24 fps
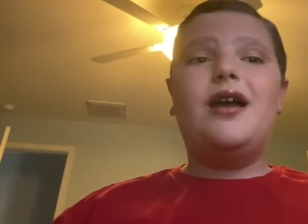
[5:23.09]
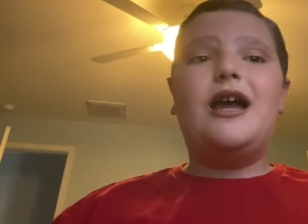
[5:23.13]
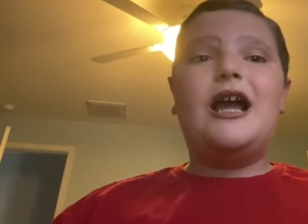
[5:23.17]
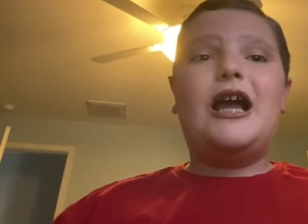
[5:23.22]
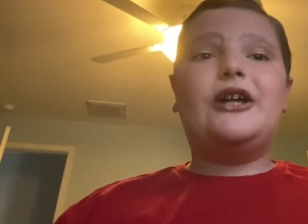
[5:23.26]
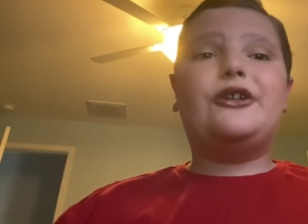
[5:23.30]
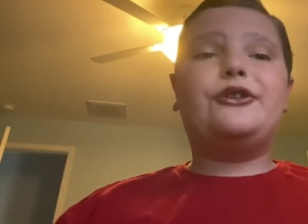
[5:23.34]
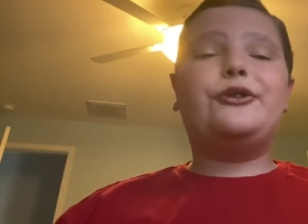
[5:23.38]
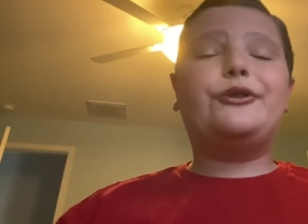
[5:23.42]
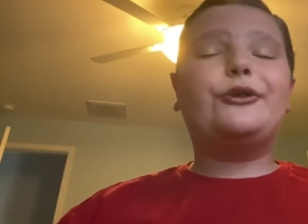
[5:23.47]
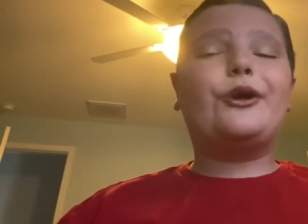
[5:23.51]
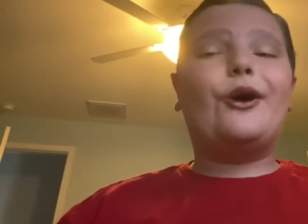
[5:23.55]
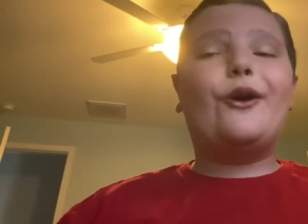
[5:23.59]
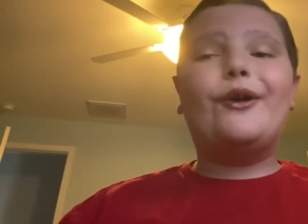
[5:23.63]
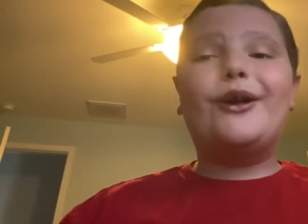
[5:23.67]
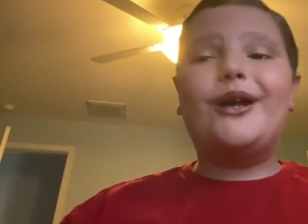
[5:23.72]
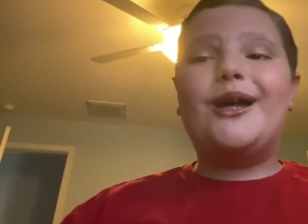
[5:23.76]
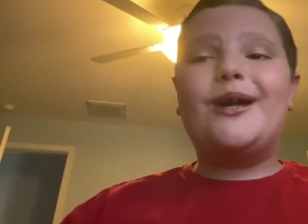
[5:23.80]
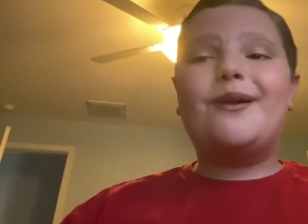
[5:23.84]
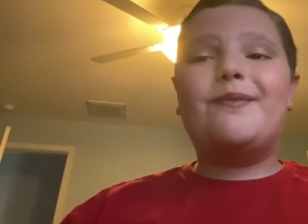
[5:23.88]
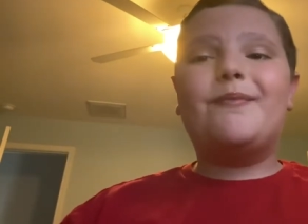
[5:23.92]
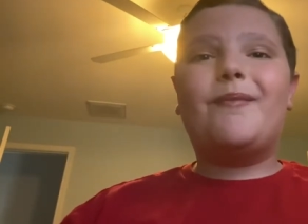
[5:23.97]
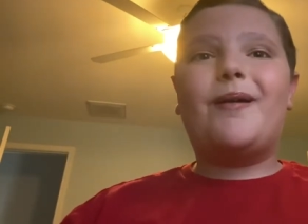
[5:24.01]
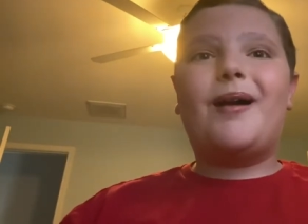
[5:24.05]
I saw it
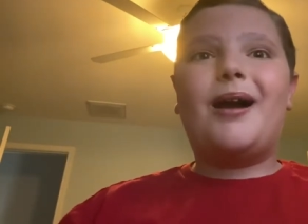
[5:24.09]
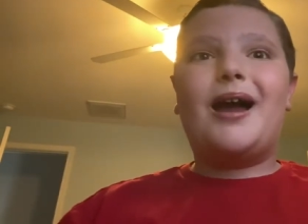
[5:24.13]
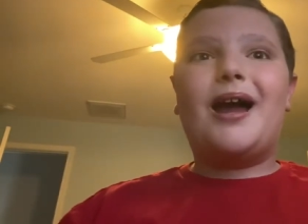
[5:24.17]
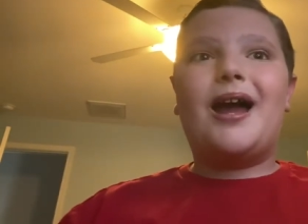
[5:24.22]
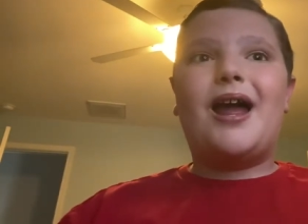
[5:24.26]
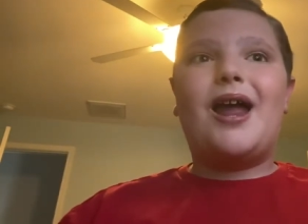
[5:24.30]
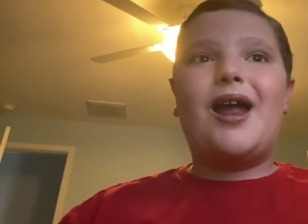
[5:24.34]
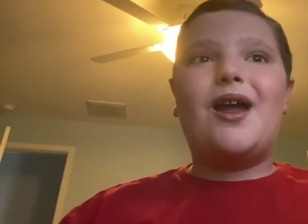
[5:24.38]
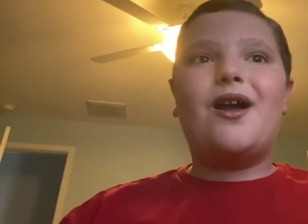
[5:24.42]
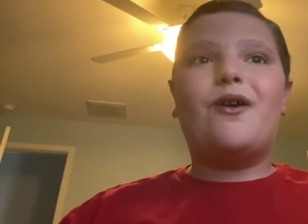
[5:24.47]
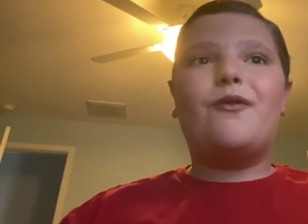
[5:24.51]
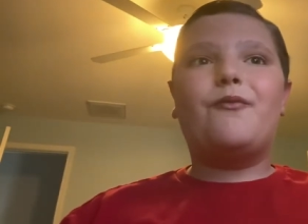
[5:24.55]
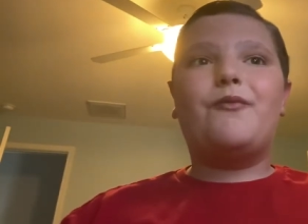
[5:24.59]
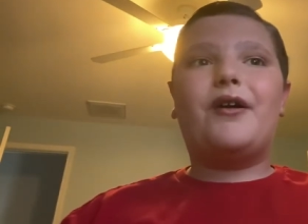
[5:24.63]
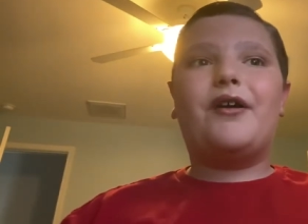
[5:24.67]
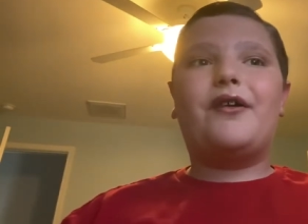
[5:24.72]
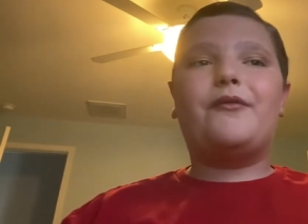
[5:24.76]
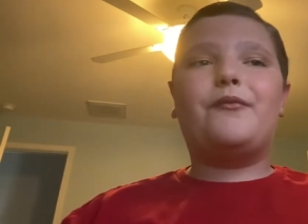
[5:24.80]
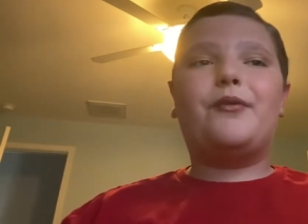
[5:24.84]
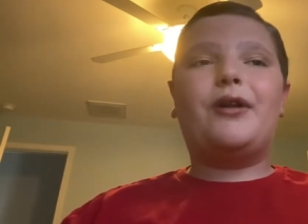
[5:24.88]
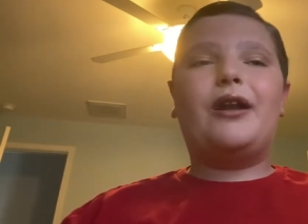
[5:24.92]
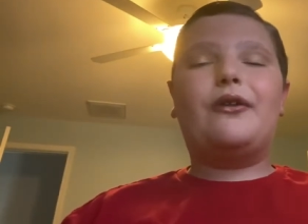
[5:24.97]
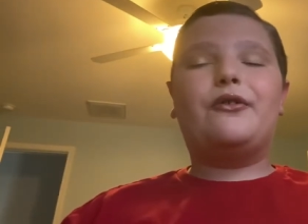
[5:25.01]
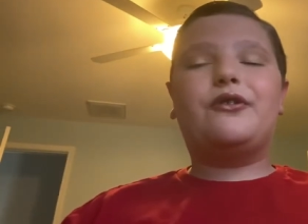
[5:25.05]
in my, well,
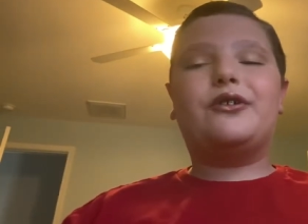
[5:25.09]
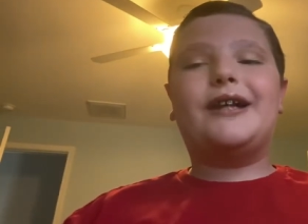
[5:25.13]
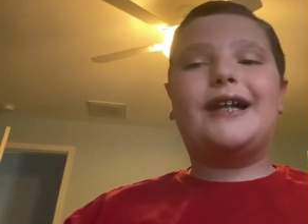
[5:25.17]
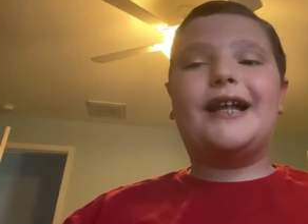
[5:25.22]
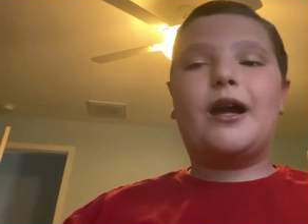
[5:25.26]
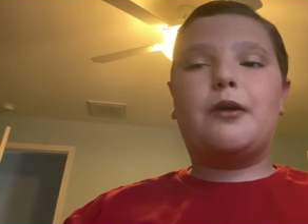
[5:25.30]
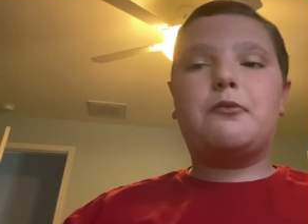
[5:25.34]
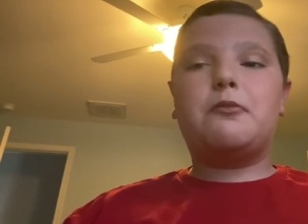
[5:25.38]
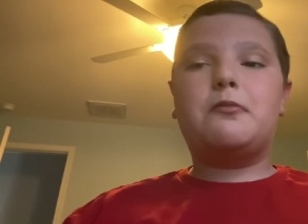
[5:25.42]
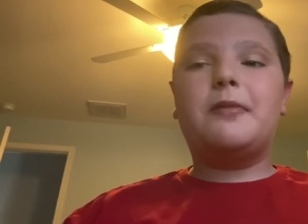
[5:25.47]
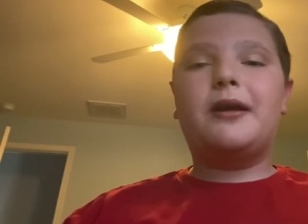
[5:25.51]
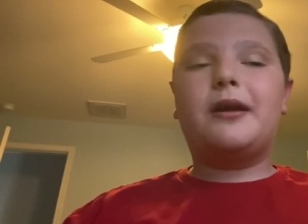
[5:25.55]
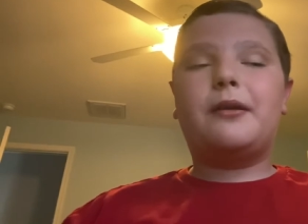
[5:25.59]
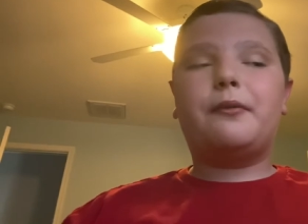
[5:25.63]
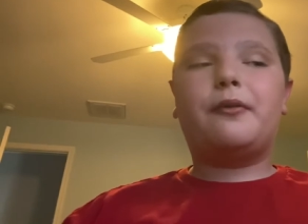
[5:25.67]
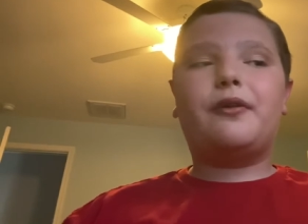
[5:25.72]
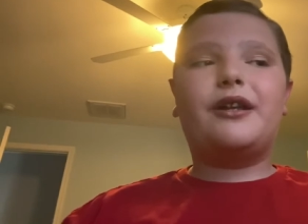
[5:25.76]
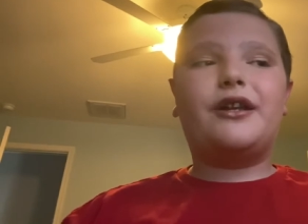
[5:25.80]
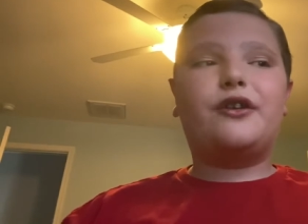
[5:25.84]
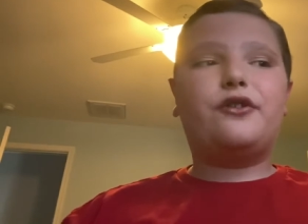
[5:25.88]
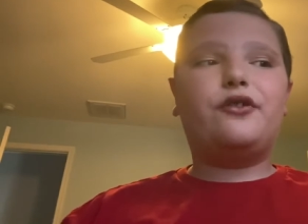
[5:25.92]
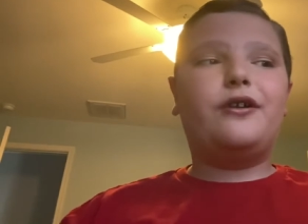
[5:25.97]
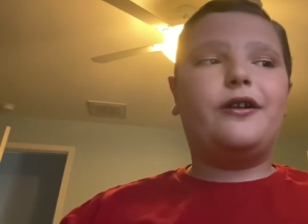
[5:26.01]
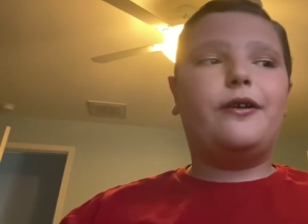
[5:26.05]
when I was cleaning out my makeup
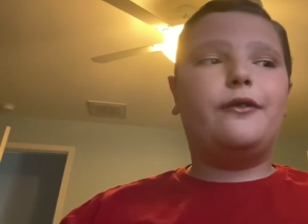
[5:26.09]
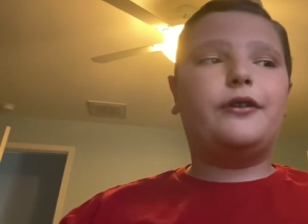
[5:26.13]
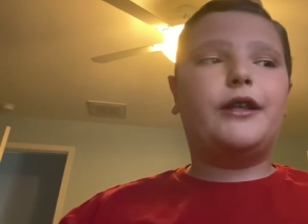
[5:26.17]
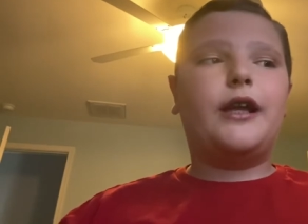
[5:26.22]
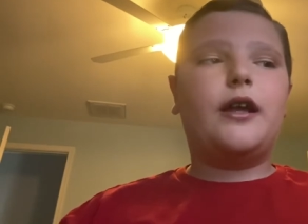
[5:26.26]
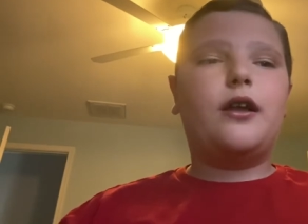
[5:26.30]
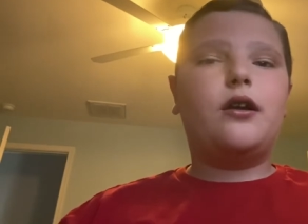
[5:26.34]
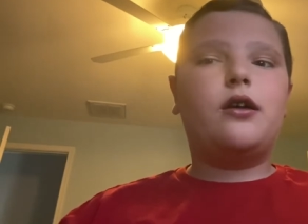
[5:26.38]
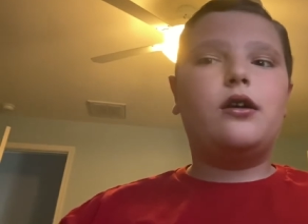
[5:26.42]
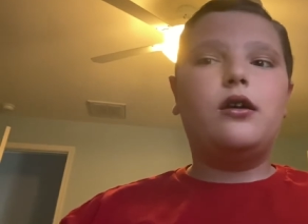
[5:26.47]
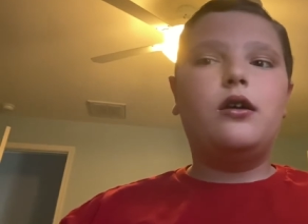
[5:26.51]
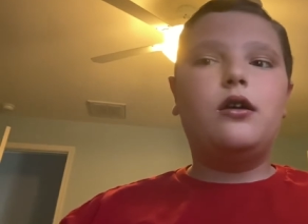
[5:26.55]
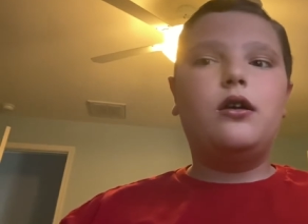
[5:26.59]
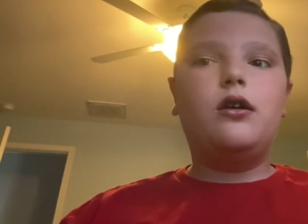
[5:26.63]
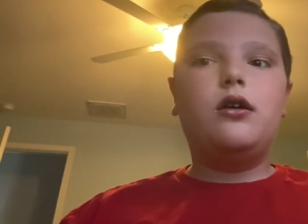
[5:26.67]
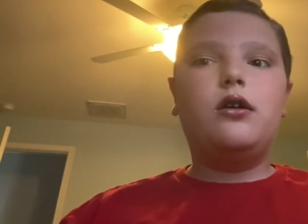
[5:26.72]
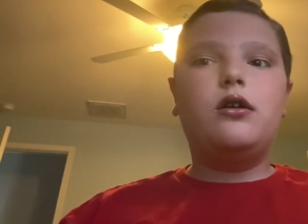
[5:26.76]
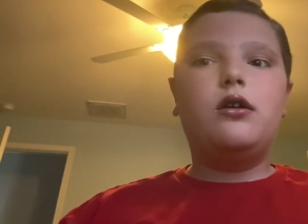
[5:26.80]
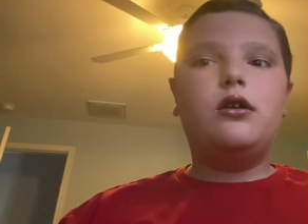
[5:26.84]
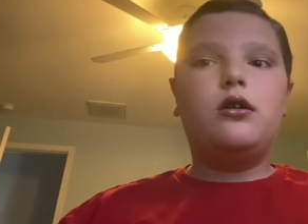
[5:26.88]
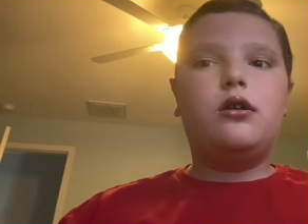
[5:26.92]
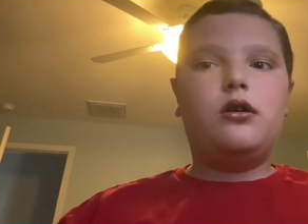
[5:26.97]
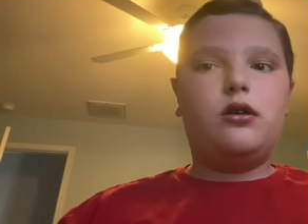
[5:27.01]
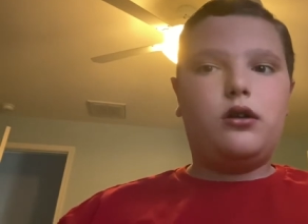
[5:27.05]
collection, I was like,
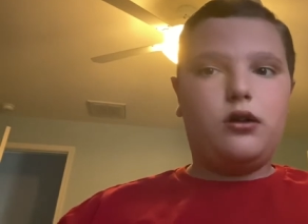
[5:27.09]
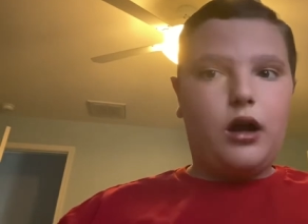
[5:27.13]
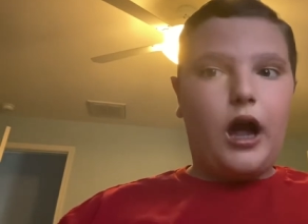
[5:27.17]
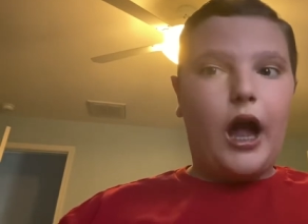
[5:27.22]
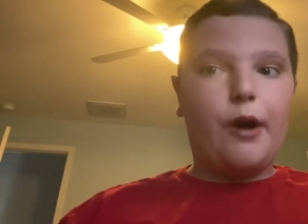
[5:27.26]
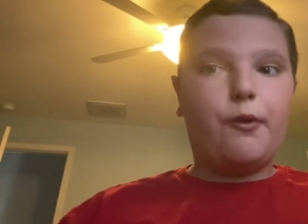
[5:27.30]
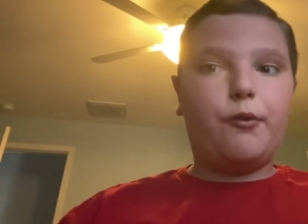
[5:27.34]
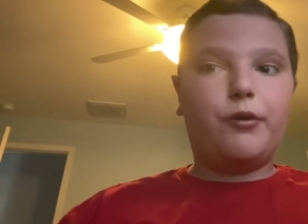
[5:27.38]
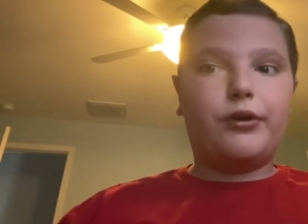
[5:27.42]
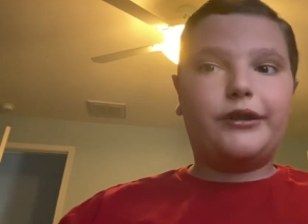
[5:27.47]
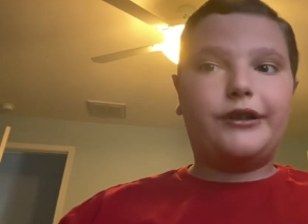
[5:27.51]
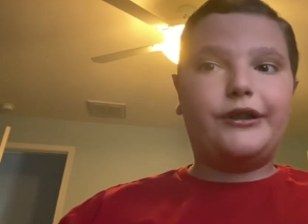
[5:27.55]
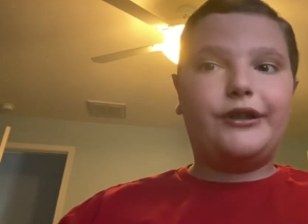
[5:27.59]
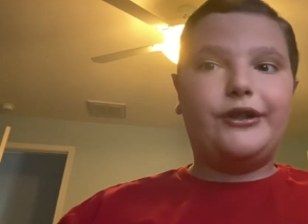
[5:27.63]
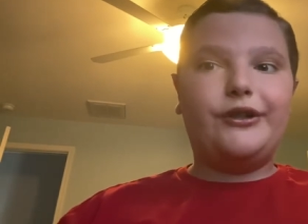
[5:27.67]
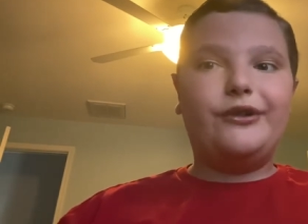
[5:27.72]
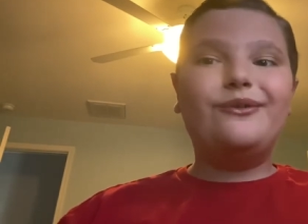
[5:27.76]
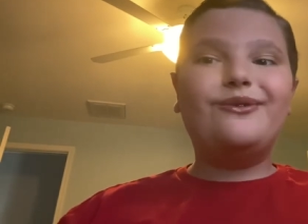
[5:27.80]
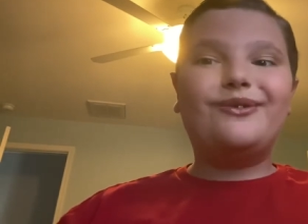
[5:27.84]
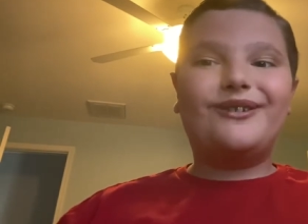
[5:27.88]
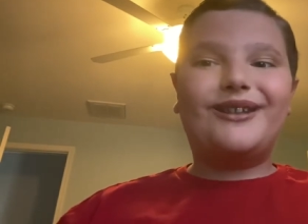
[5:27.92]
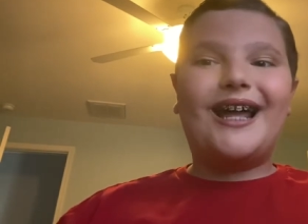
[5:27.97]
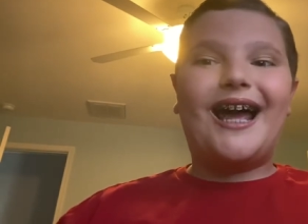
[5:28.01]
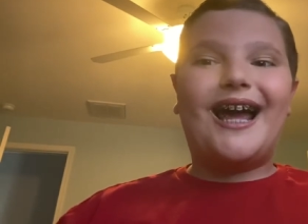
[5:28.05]
I want to
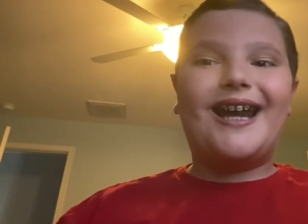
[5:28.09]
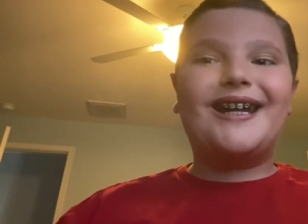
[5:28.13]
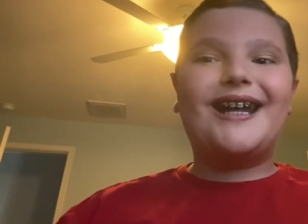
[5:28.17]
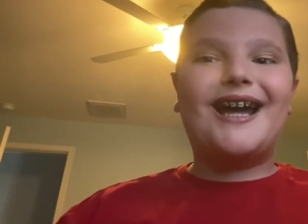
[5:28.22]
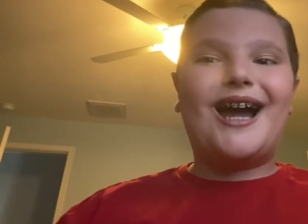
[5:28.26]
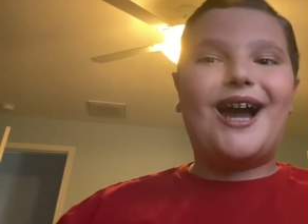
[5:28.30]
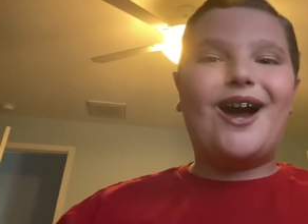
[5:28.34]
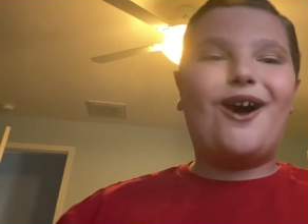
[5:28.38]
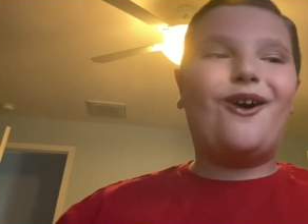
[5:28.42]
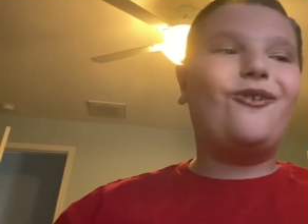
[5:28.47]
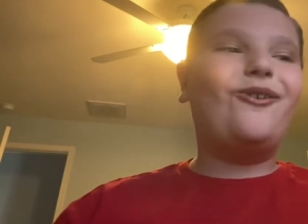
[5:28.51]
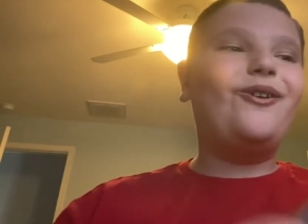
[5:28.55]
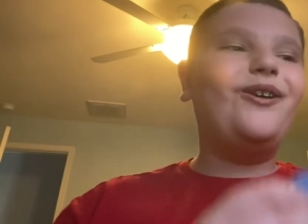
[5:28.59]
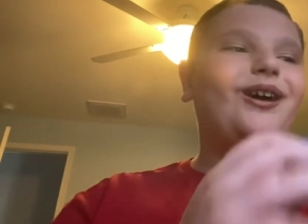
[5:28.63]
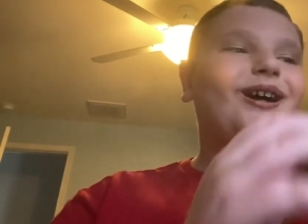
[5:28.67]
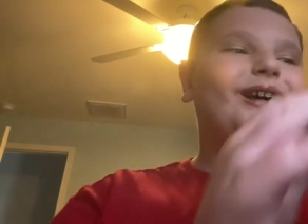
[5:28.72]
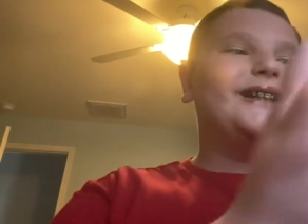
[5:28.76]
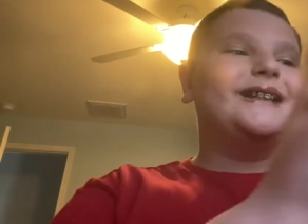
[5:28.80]
use that now.